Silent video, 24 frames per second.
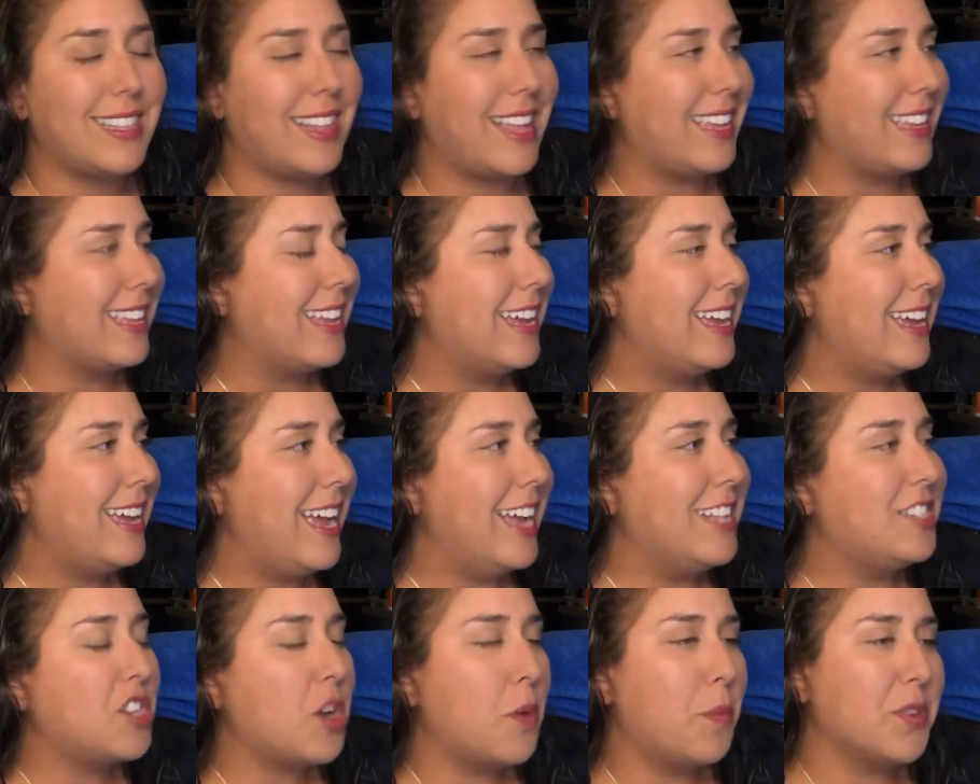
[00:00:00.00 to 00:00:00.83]
Like,
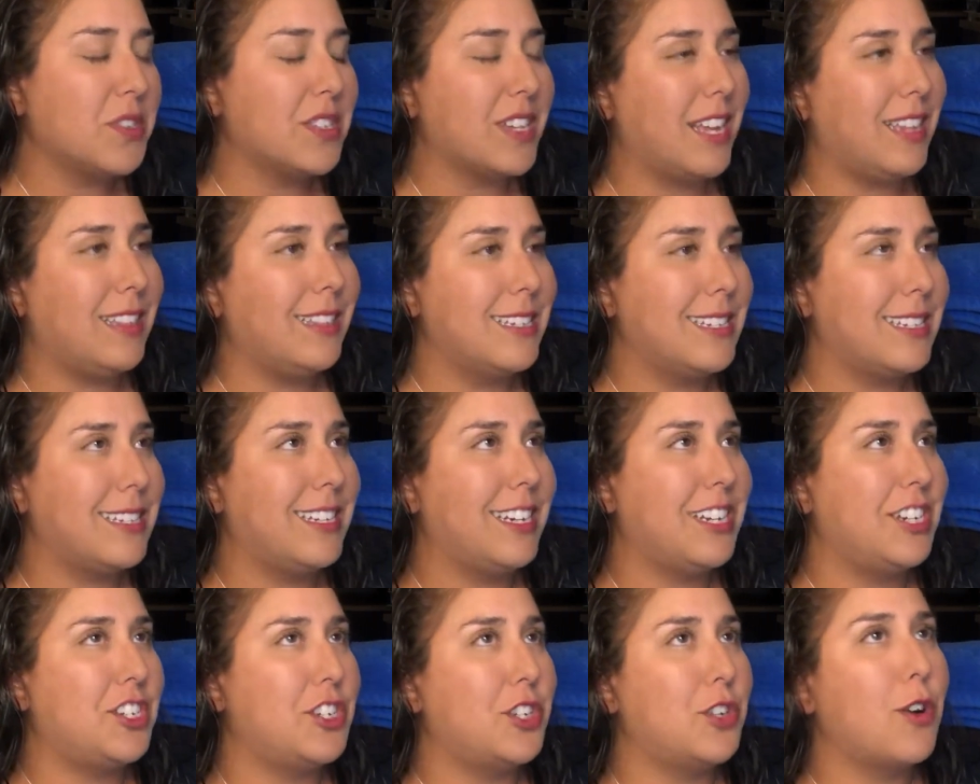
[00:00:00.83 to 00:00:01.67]
it's almost like
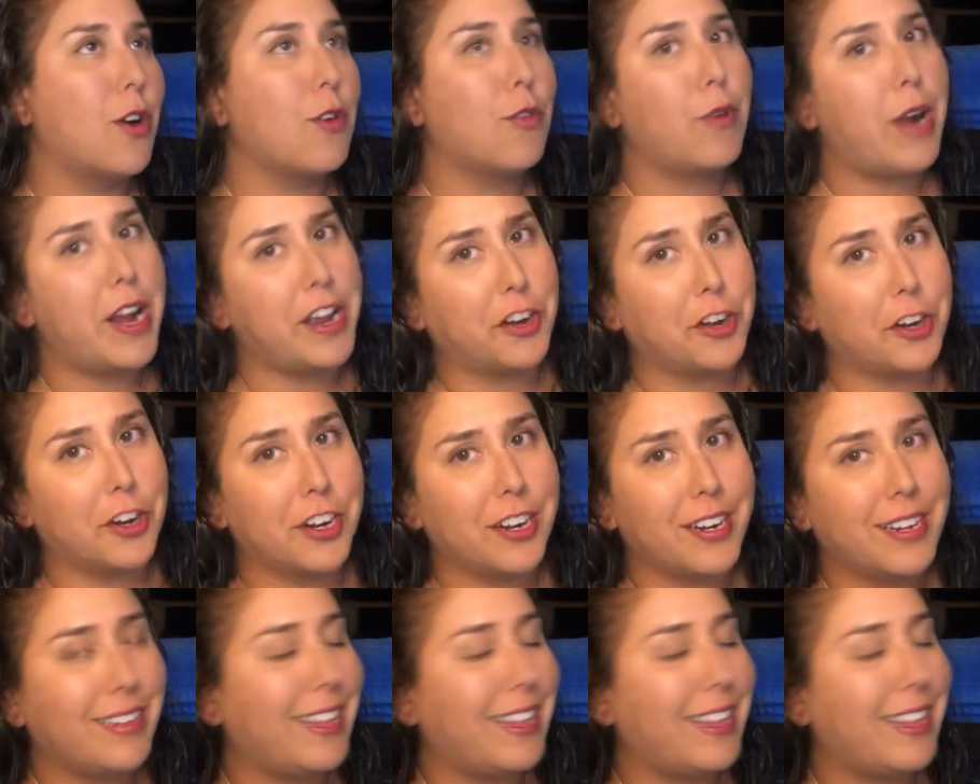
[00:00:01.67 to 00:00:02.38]
listening to a record.